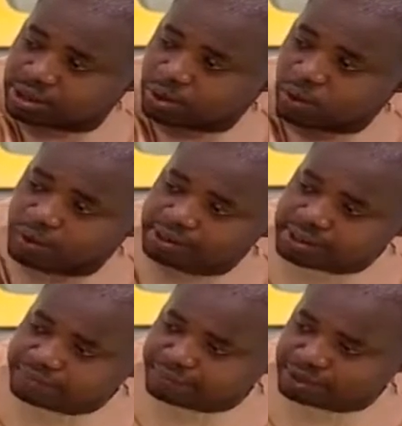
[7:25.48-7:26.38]
on
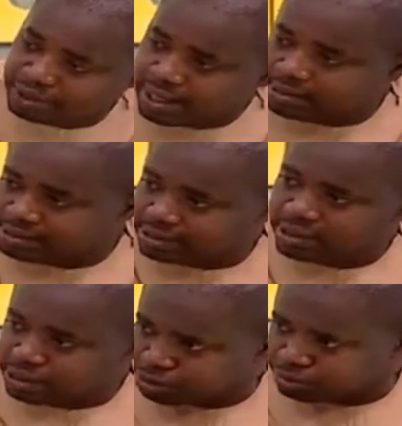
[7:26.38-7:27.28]
this vigilante
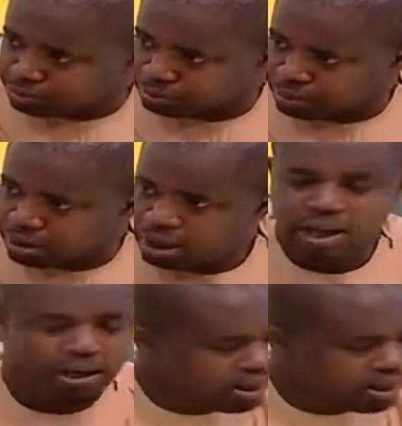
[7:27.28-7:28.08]
issue, the